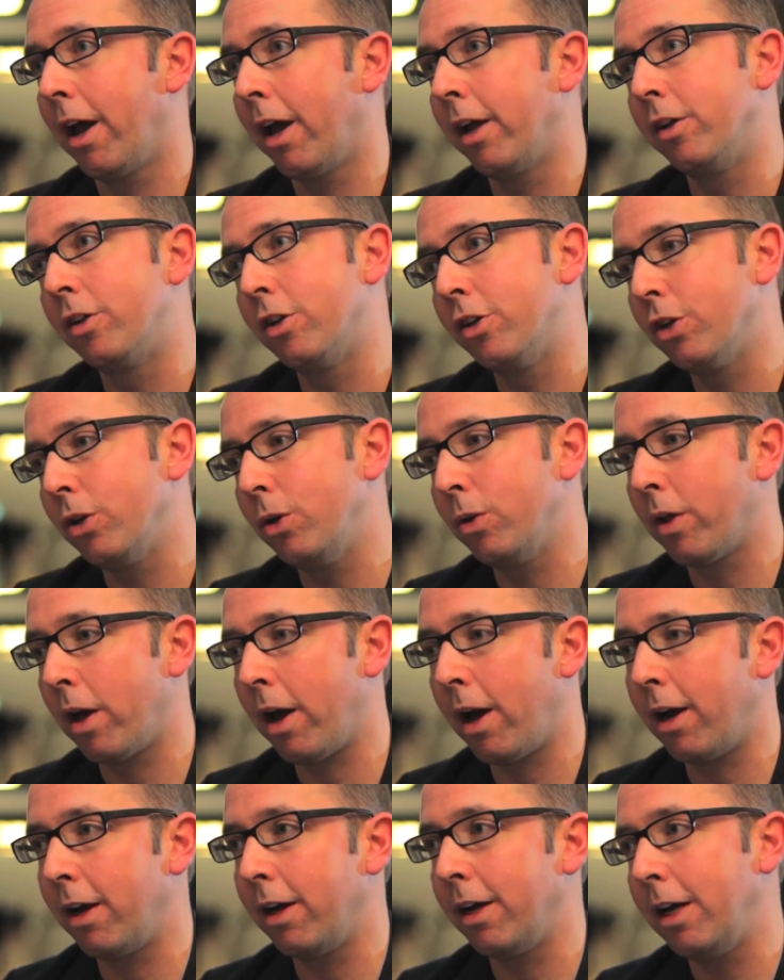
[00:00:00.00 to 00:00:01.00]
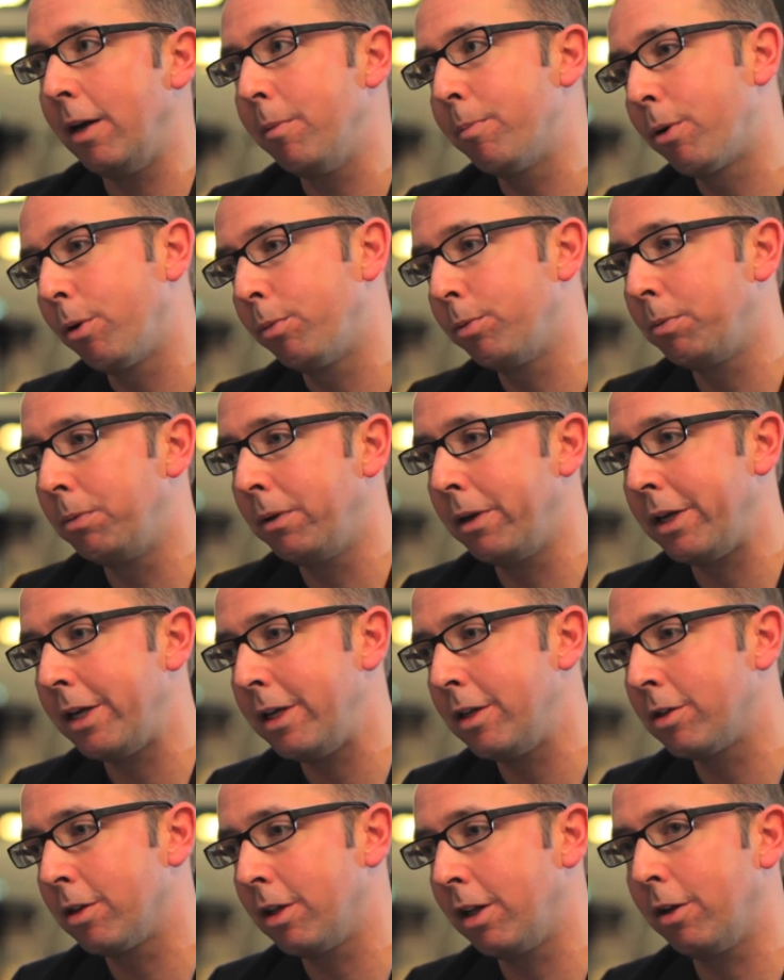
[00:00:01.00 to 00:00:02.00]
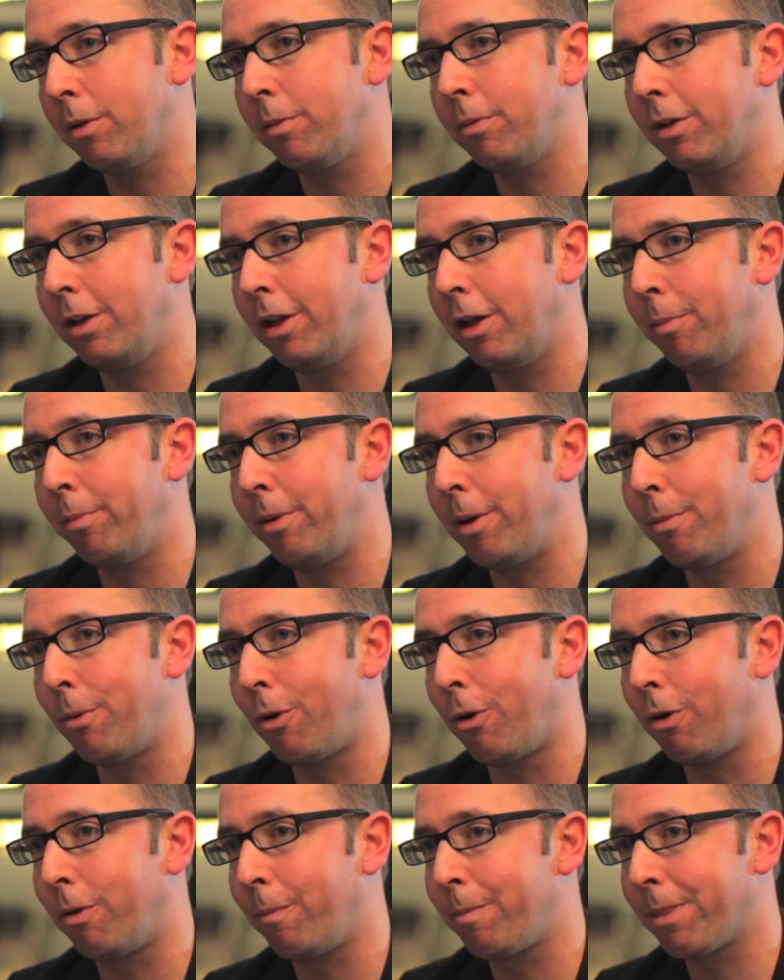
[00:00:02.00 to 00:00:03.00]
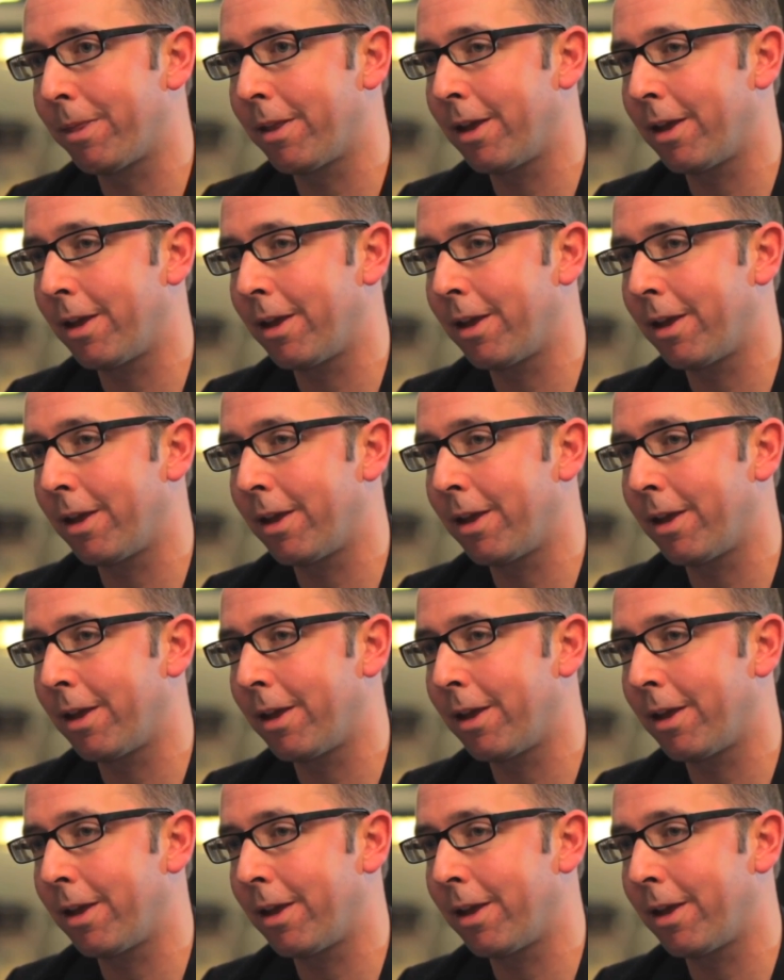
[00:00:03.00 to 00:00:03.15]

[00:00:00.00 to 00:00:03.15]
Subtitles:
And to do that, it probably needs a little bit more,